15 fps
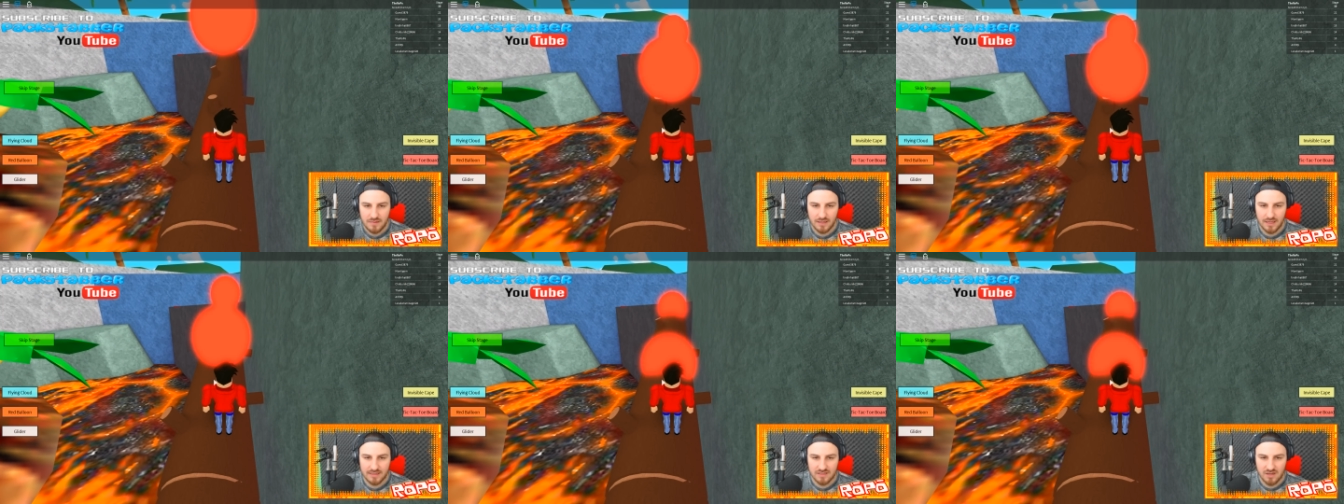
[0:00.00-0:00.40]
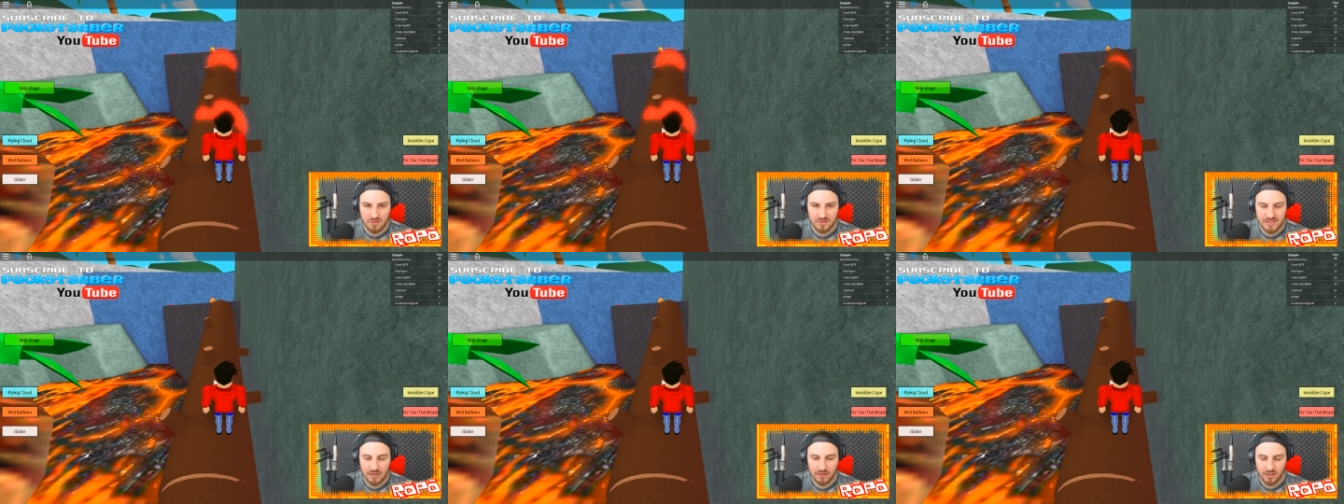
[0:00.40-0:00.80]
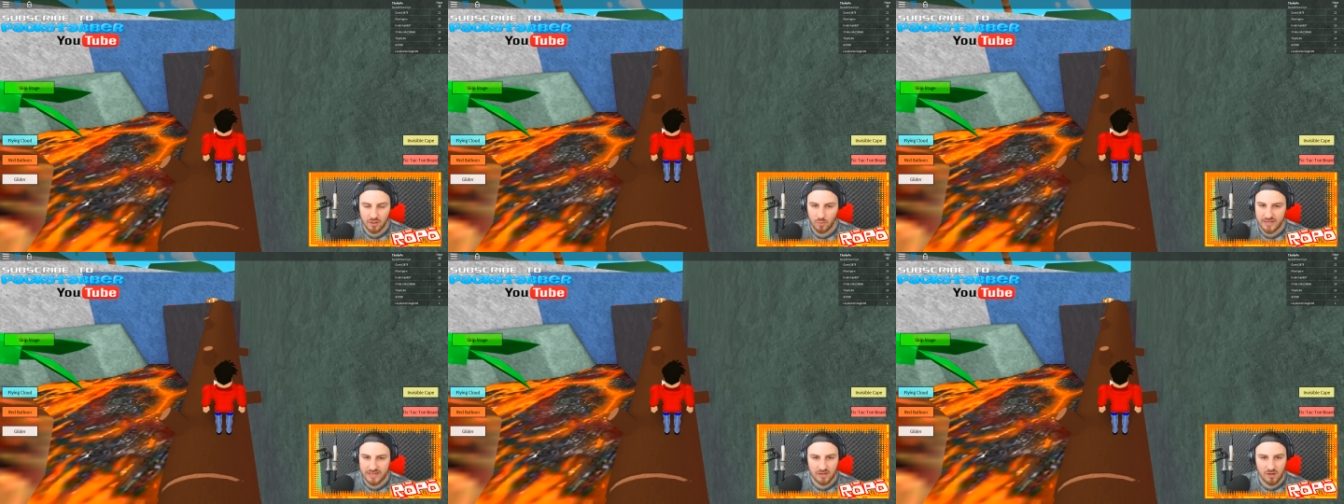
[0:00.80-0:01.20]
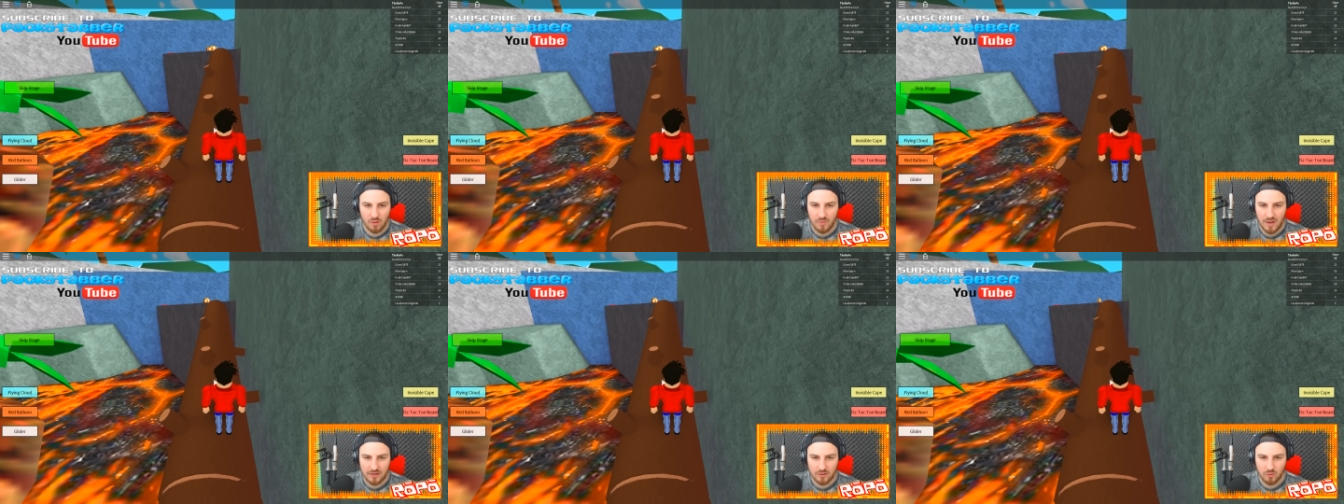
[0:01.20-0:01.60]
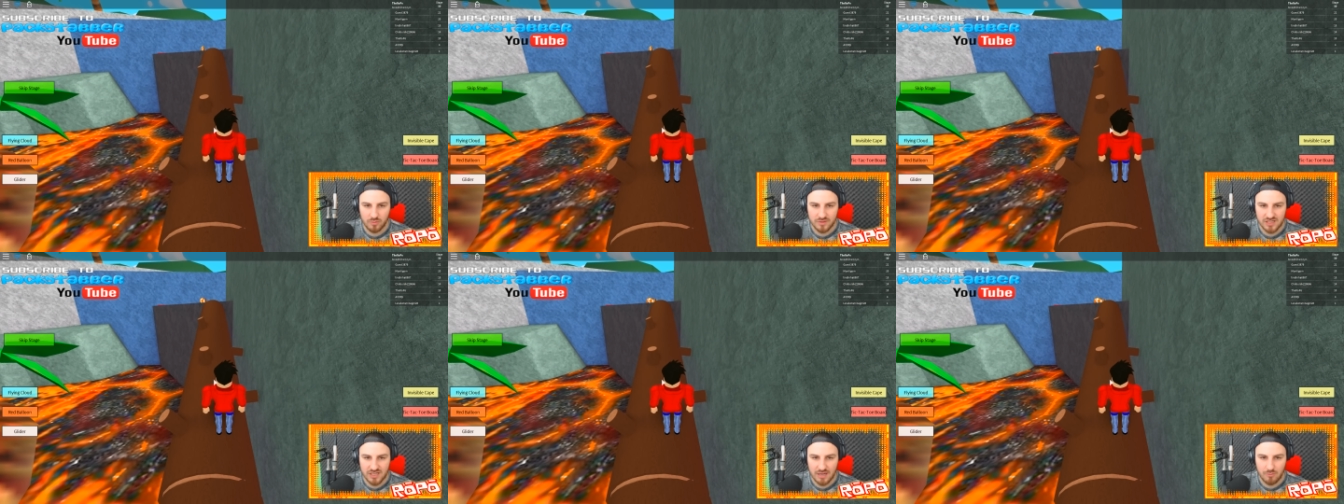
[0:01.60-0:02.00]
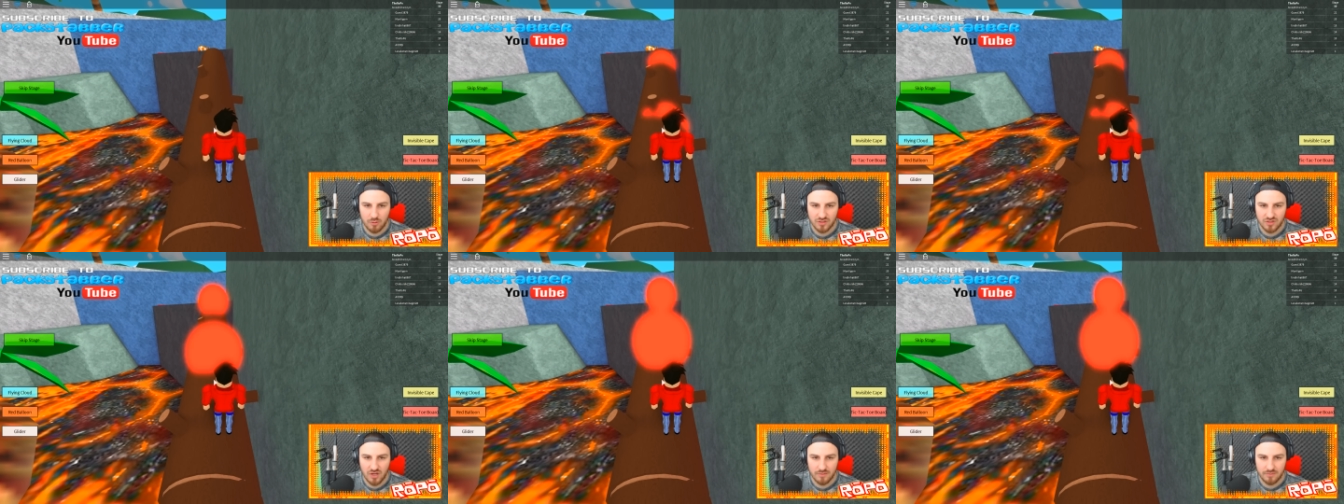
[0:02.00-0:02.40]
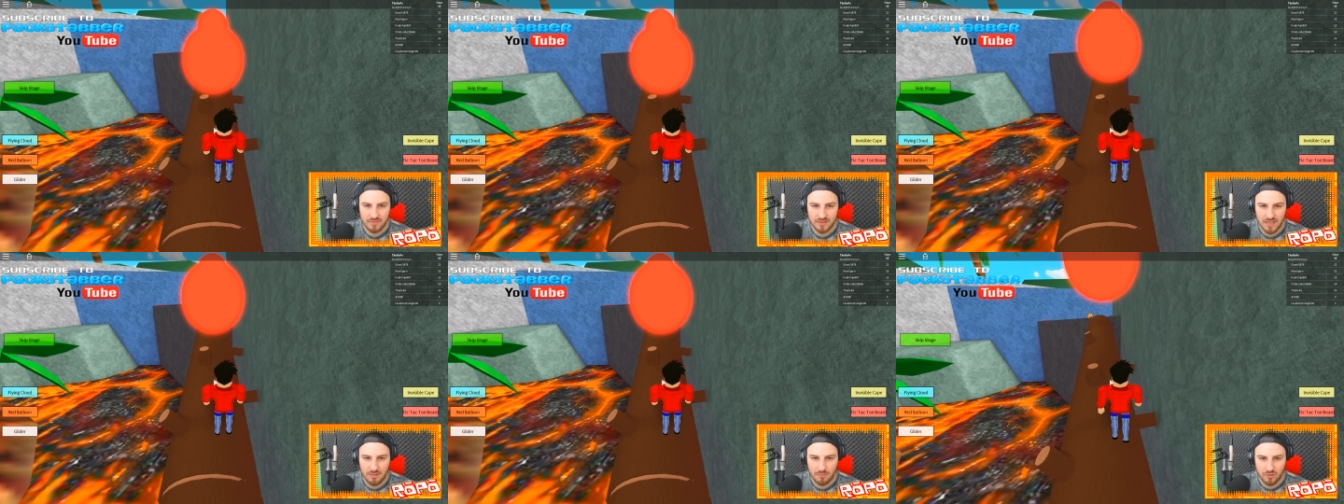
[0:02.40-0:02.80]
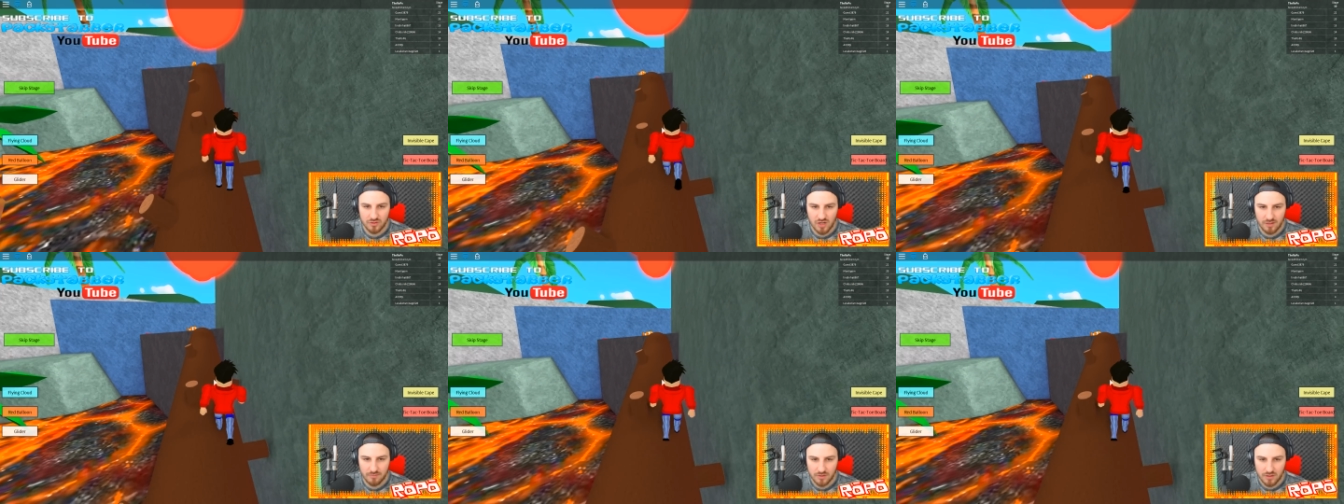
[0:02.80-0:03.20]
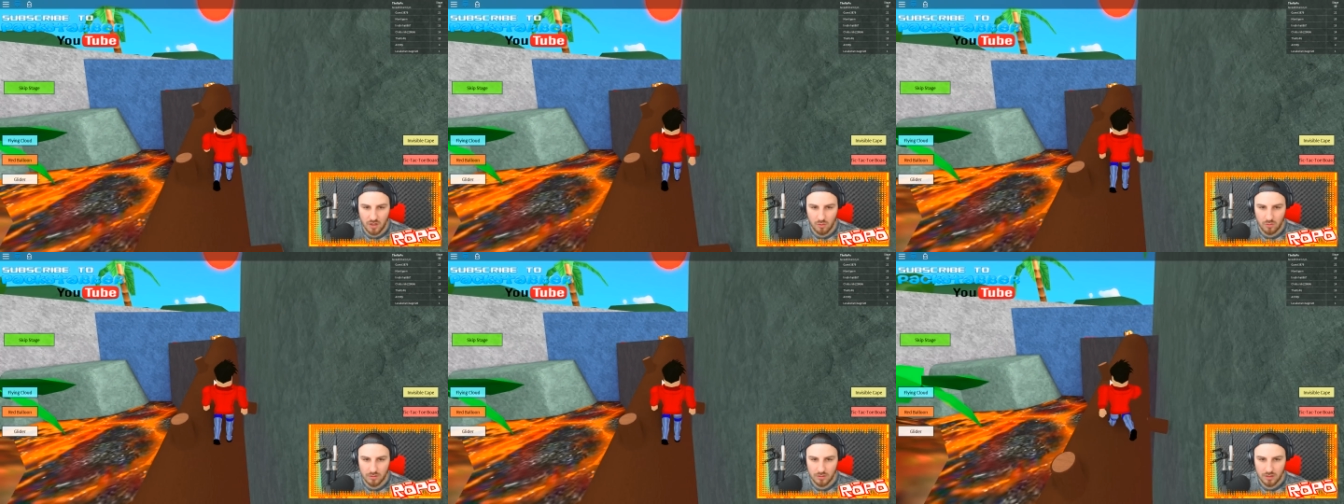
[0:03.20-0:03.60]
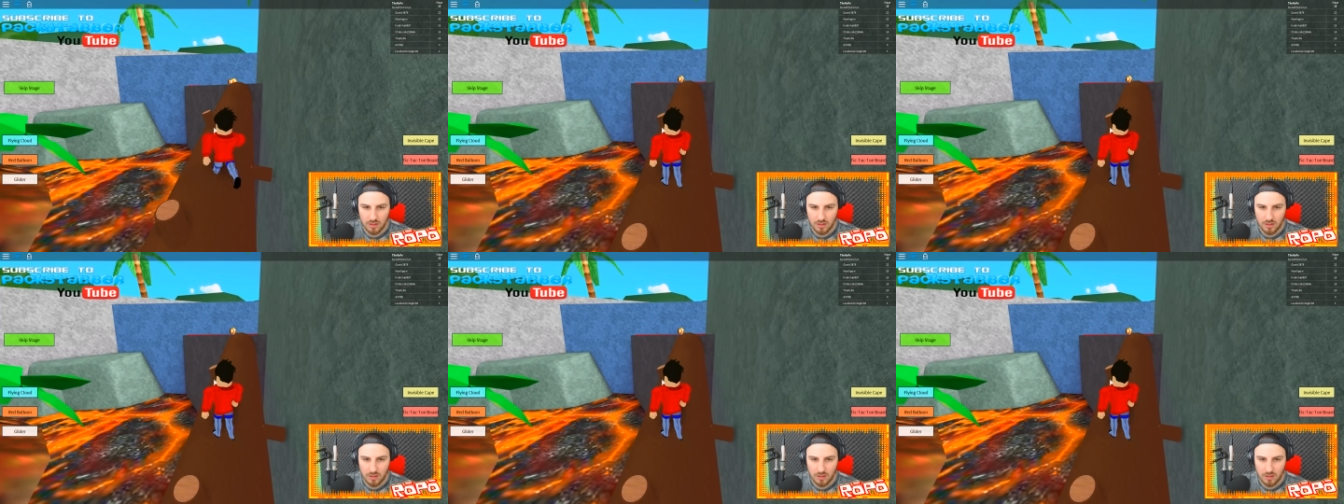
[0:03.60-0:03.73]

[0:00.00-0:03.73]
Okay, it's going down. I'm gonna wait till it goes back up because you get more time. You get more time. Go.